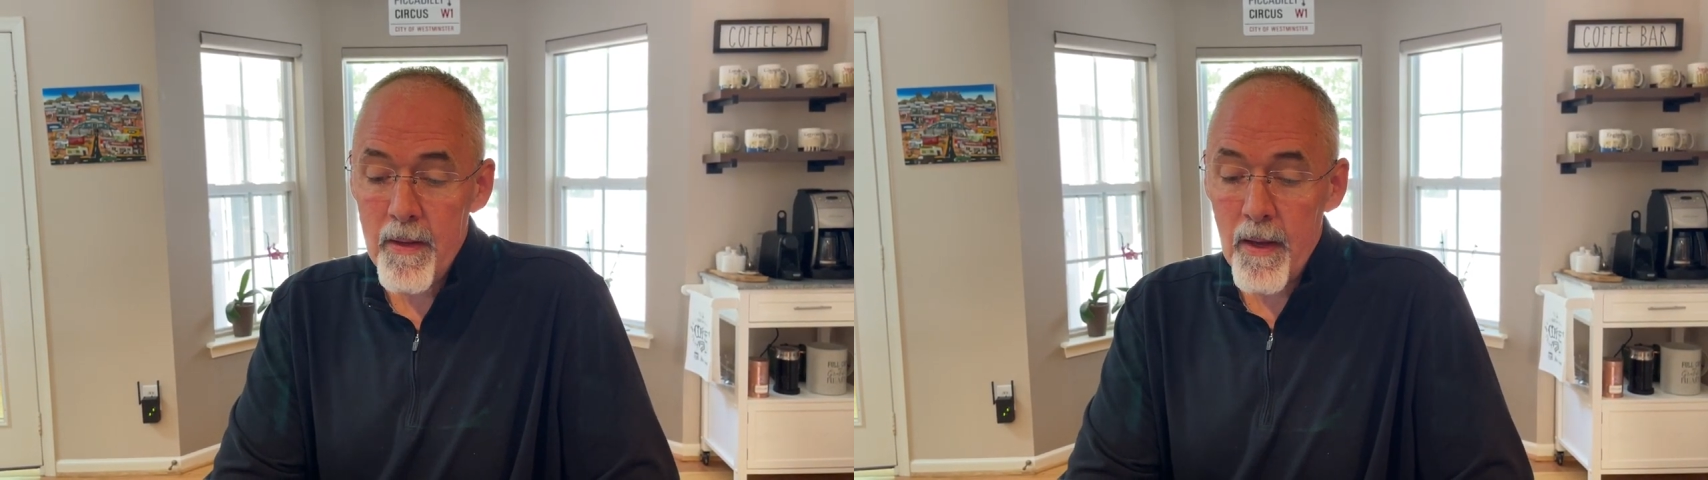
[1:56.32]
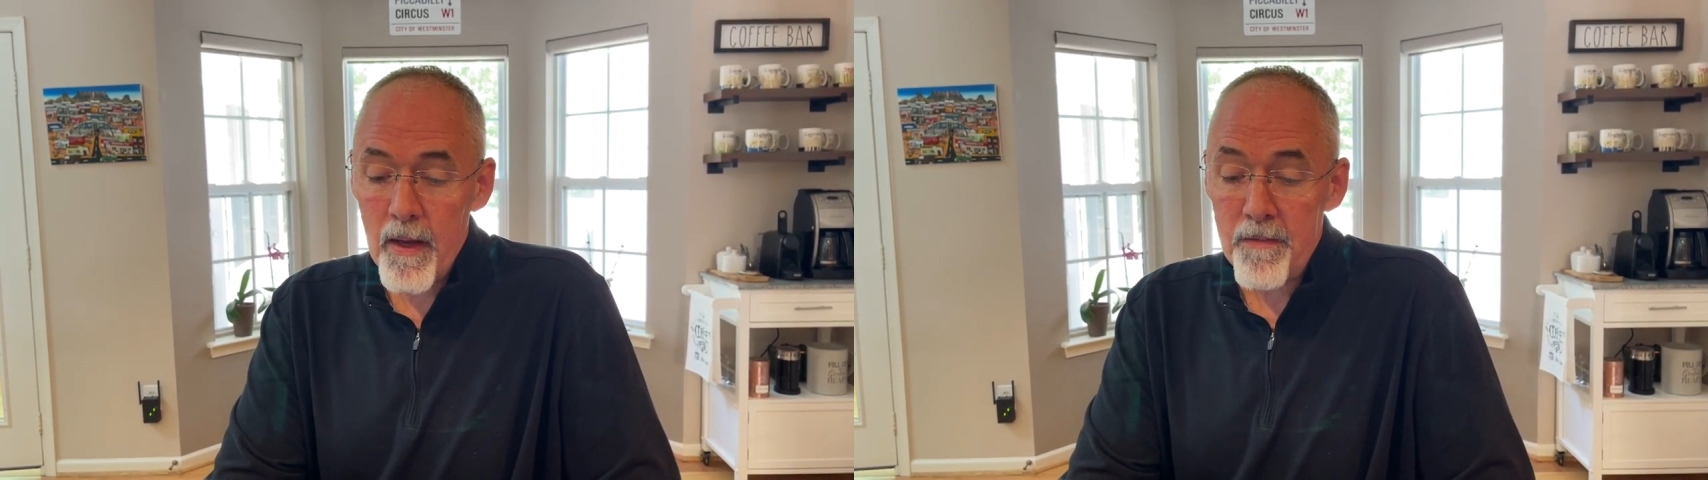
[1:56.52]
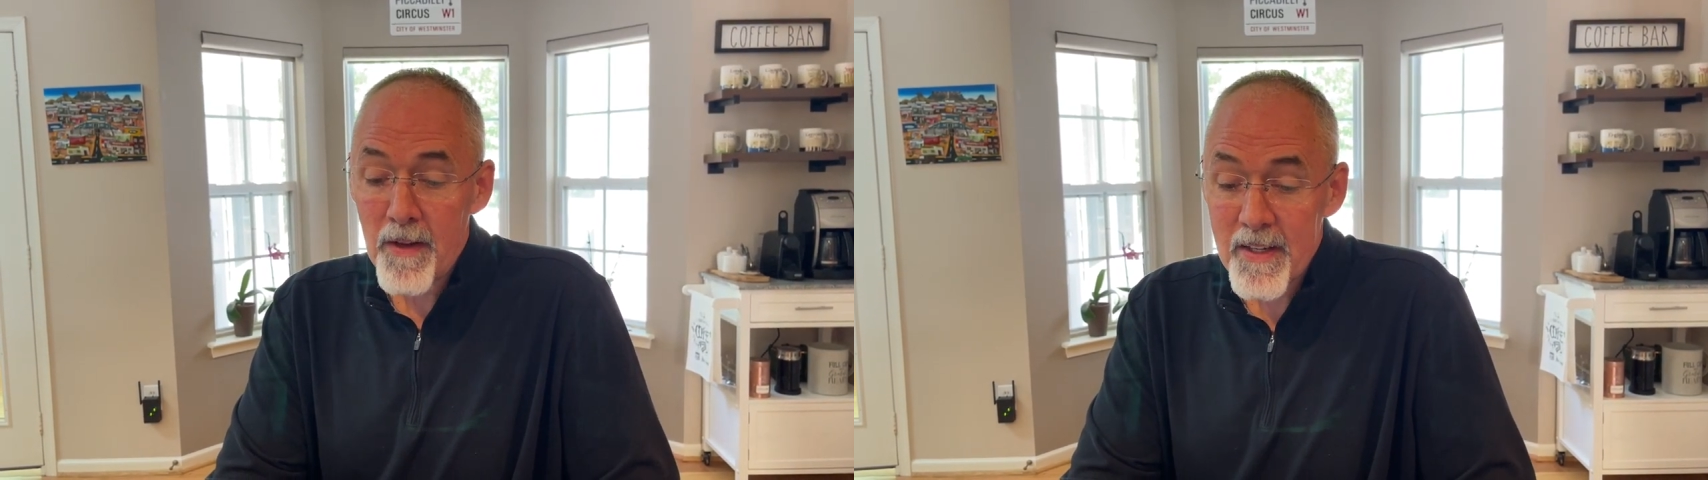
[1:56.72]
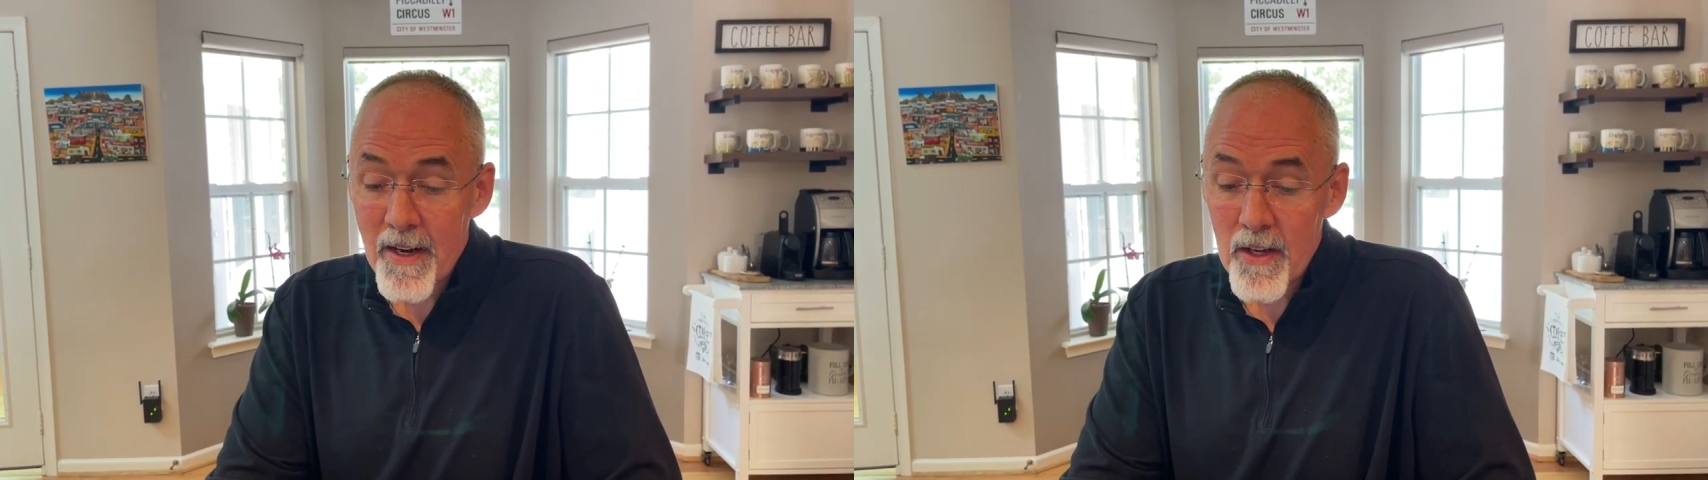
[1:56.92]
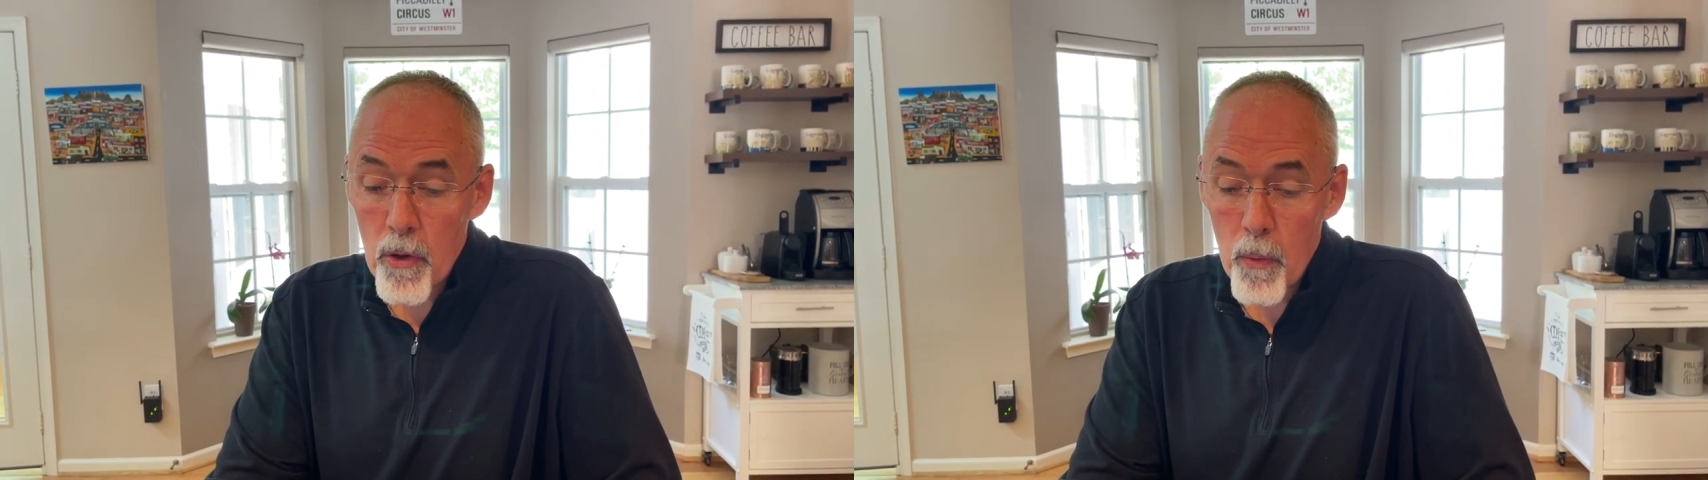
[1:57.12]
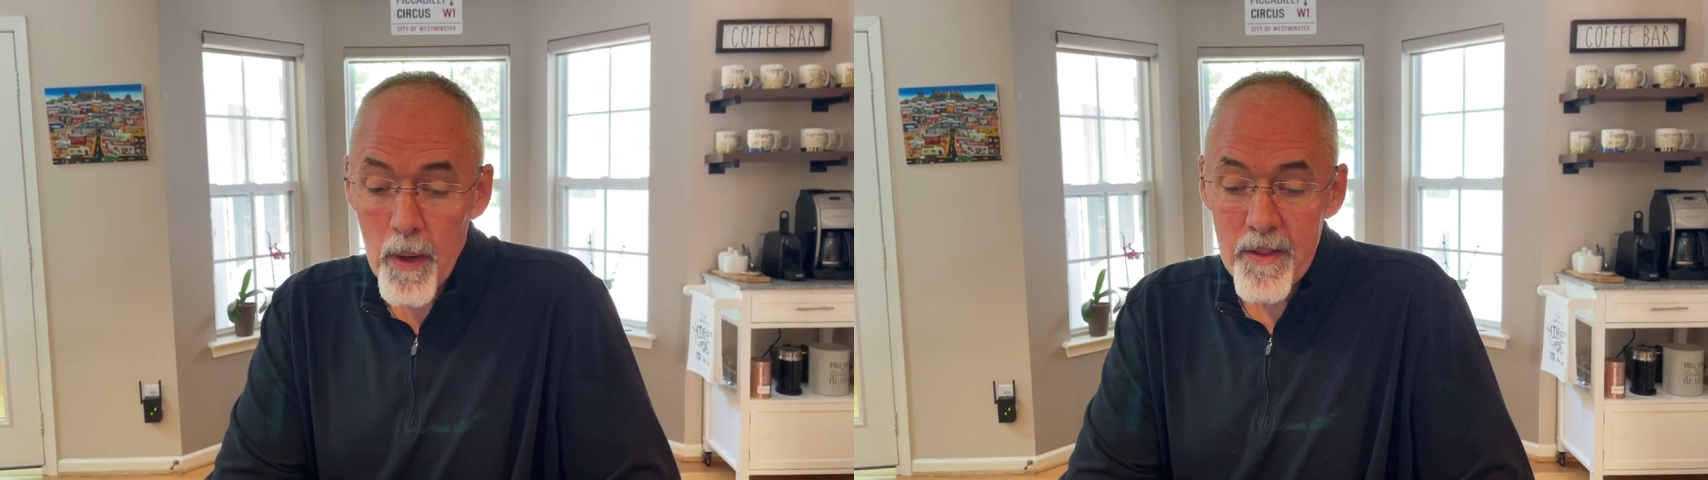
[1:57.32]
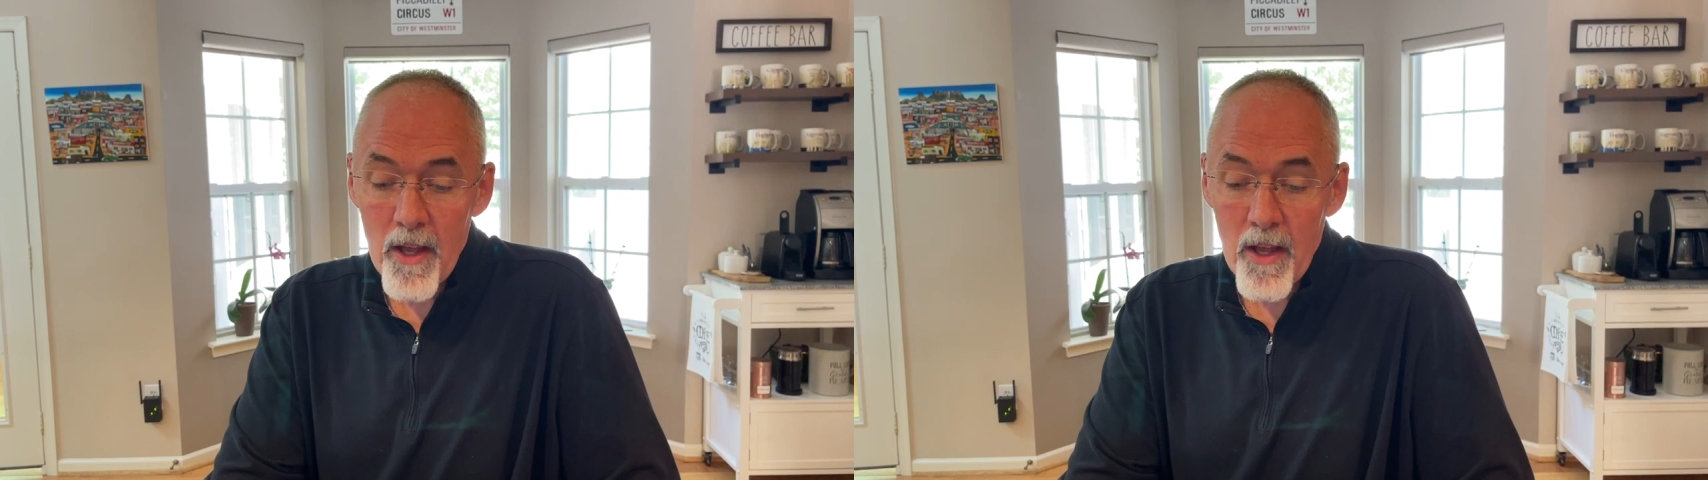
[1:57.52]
If I did not go away, the